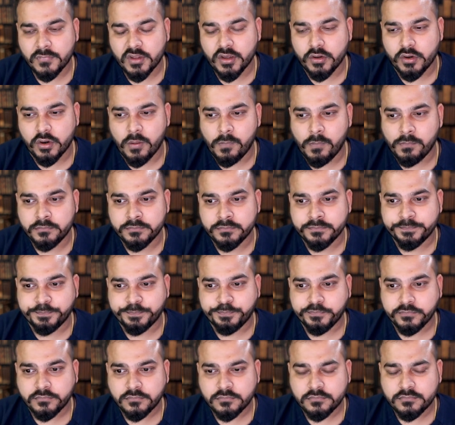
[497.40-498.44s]
you know
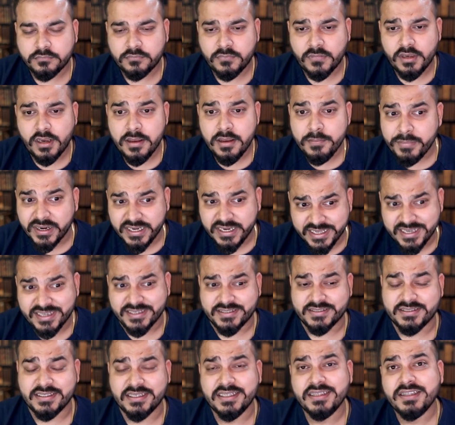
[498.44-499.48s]
but
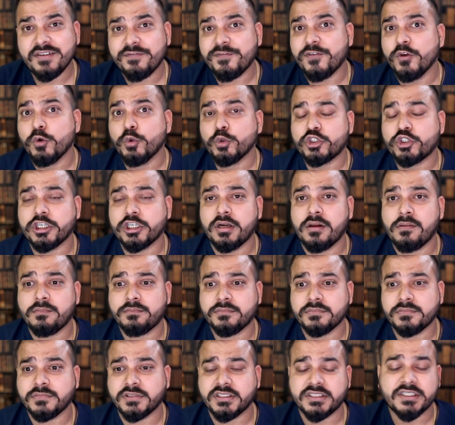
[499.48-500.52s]
yes, in the future,
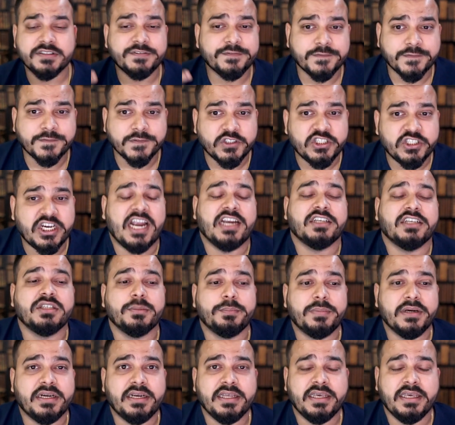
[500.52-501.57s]
if
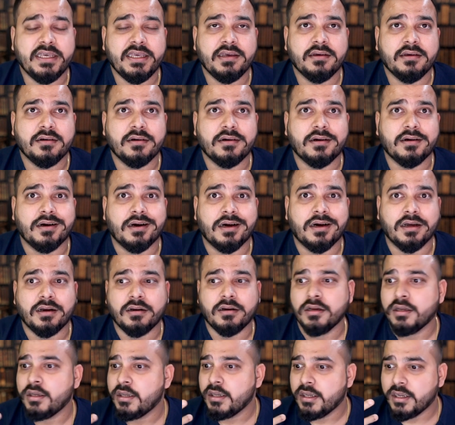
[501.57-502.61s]
ChatGPT, uh,
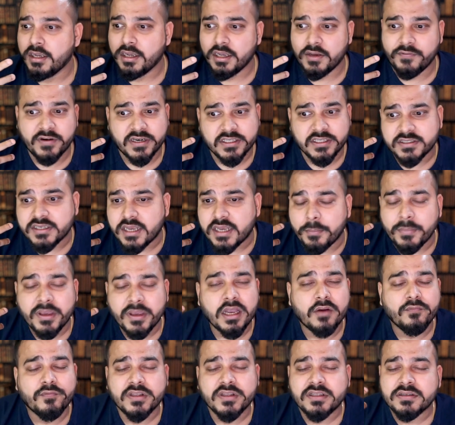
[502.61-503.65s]
if it is
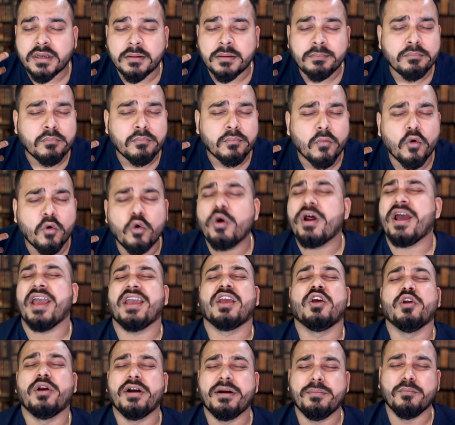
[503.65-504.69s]
coming up with some more
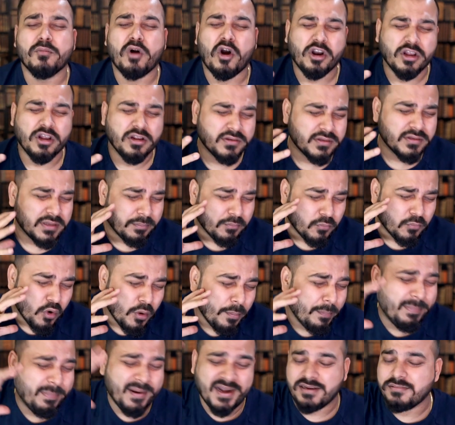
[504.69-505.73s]
accurate model, some
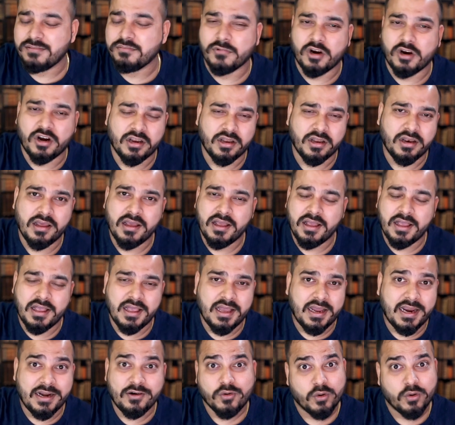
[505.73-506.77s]
more better model,
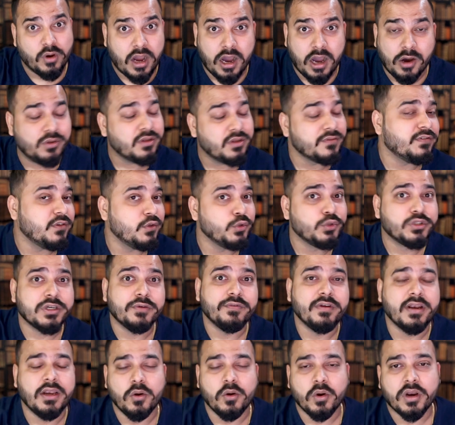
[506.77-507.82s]
I don't know how the future
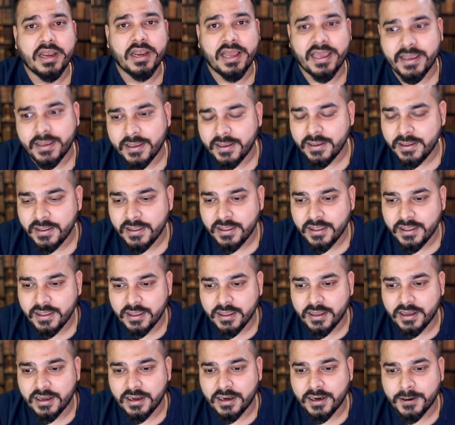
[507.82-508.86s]
will look like.
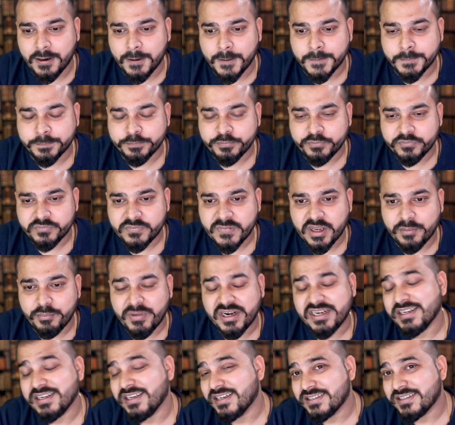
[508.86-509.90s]
Uh,
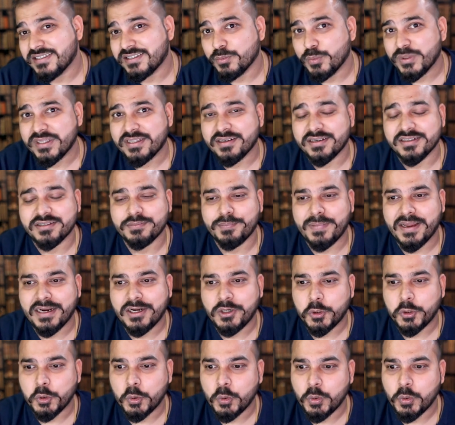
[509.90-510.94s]
but yes, with
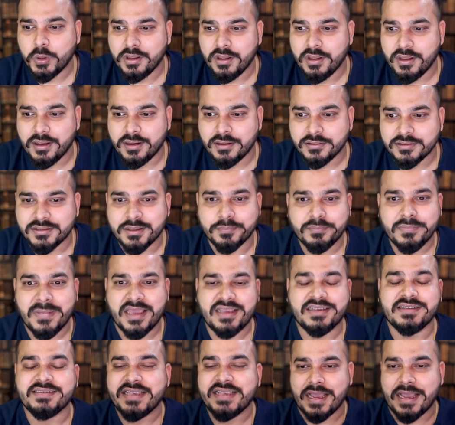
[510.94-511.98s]
respect to some
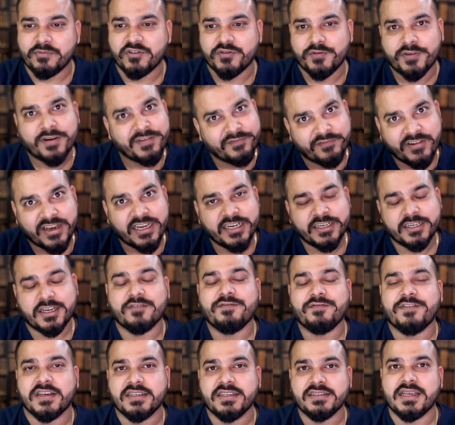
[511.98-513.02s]
exams for very
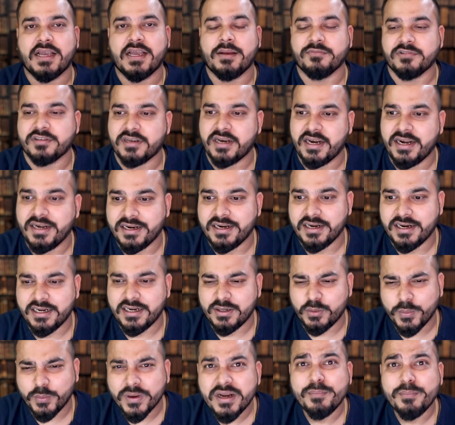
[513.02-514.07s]
tough exams, right?
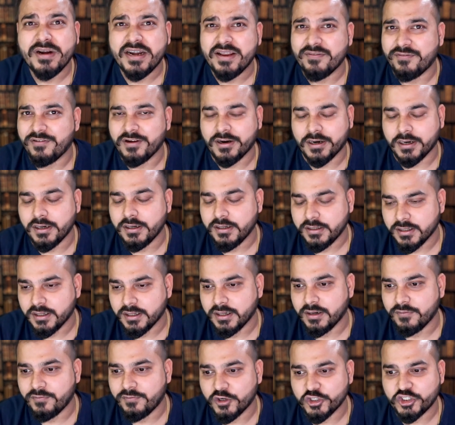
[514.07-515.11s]
It will be difficult
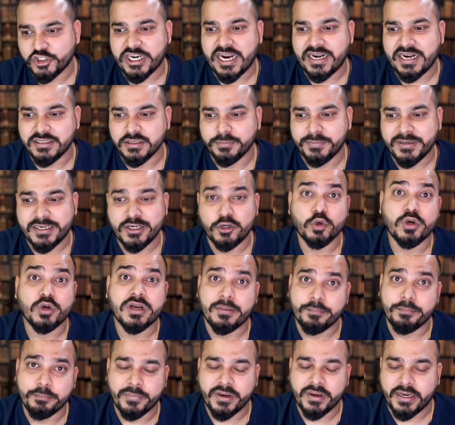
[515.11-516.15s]
uh, for ChatGPT to
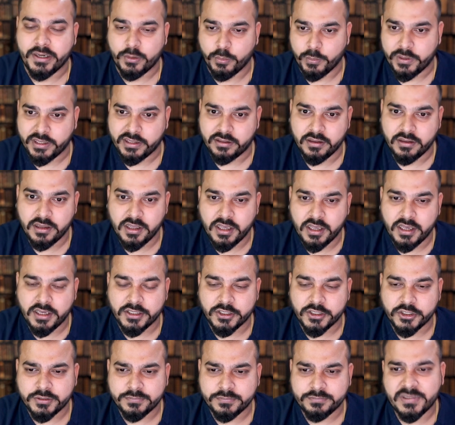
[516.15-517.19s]
compete with,
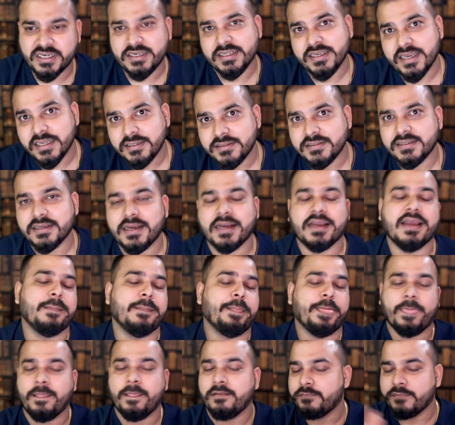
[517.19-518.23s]
you know. But yes,
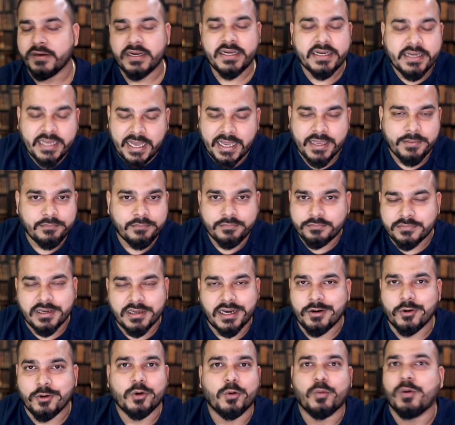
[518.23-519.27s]
again, with time,
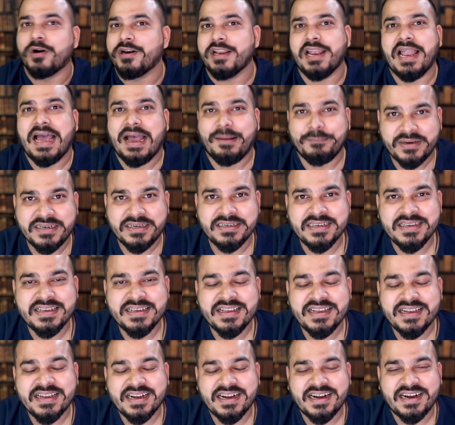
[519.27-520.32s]
I don't know what will happen.
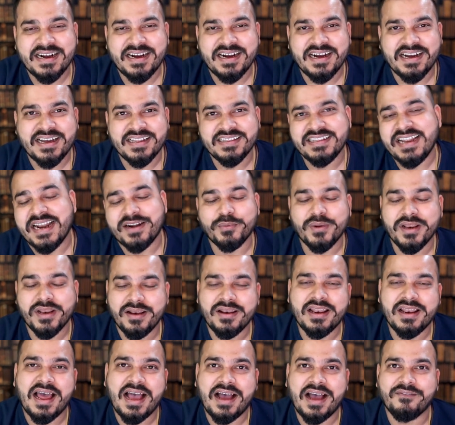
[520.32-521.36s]
Uh, that
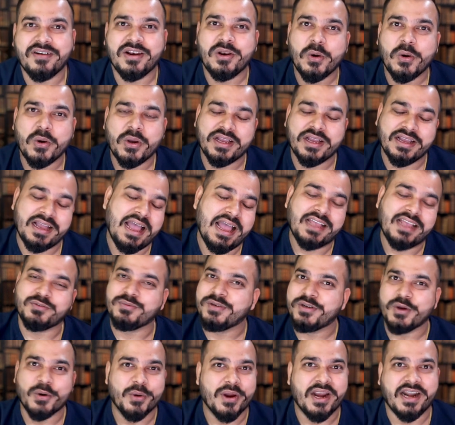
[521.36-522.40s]
will have a look as
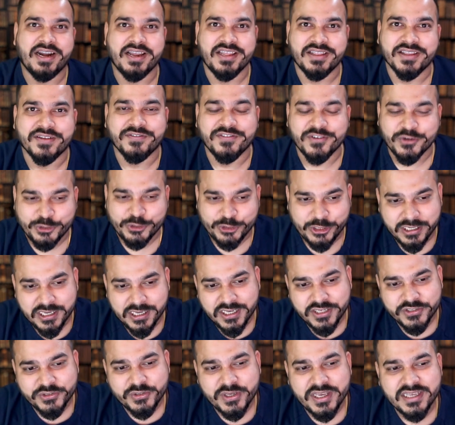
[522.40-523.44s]
we go ahead in the future.
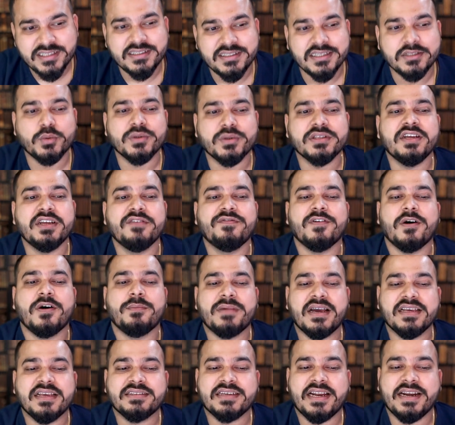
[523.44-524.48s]
So yes, this was it for
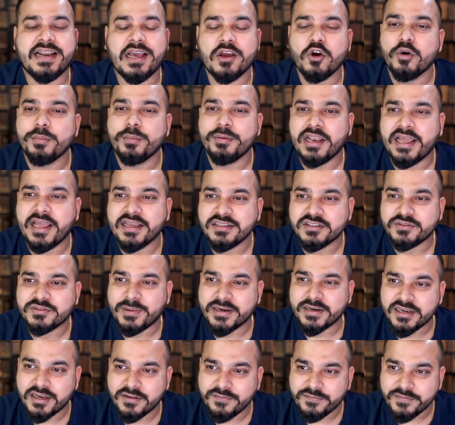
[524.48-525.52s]
my side. I hope you like this
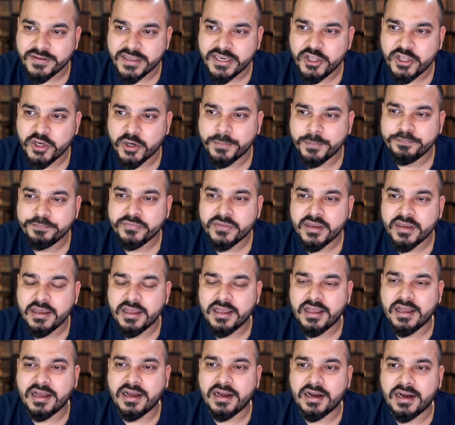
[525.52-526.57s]
particular video.
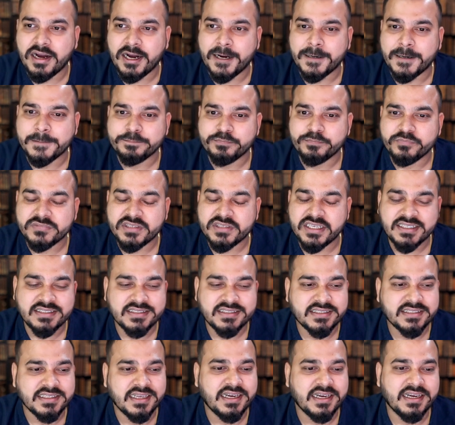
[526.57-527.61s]
Um,
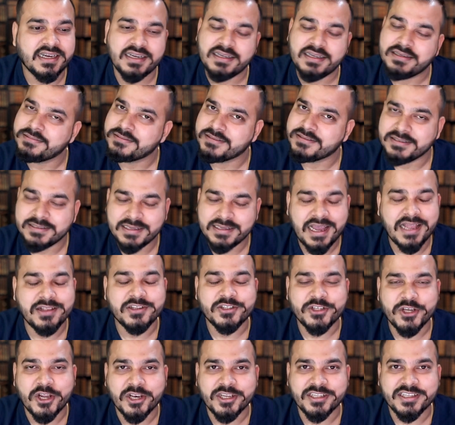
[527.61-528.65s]
yes. Uh, I'll
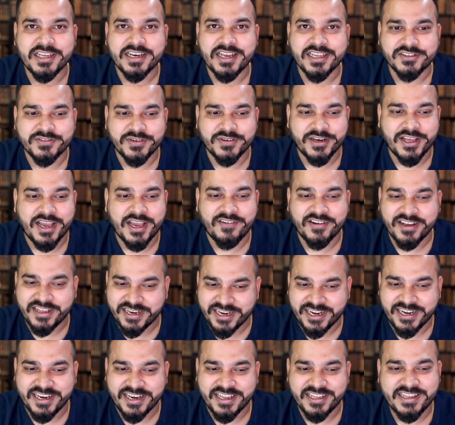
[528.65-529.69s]
see you all in the next video. Have a
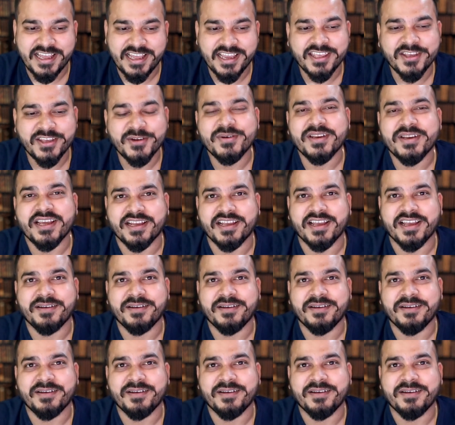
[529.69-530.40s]
great day. Thank you. Take